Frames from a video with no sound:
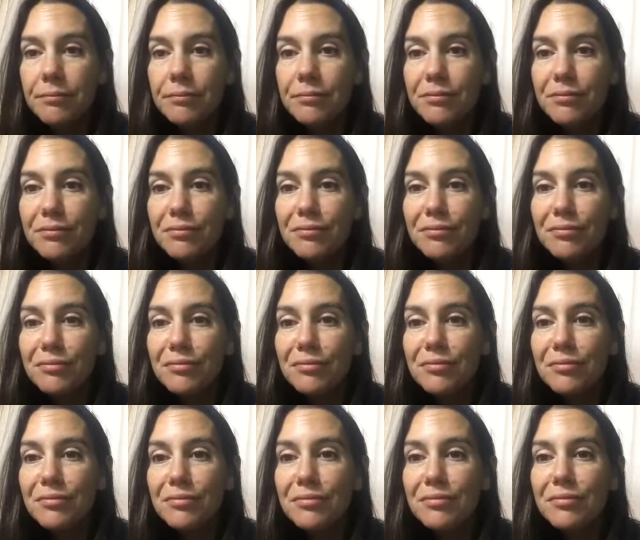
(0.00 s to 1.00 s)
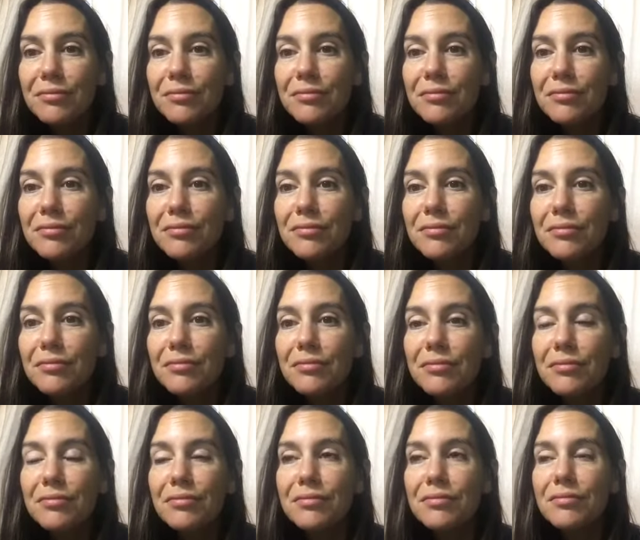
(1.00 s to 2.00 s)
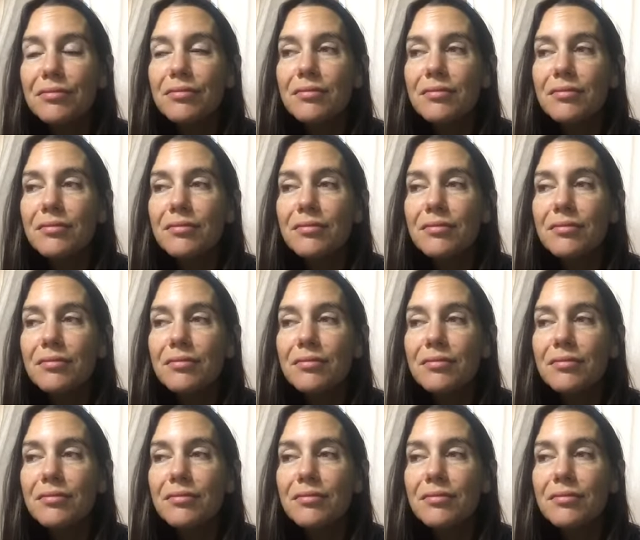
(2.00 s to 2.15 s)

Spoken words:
Nothing is said.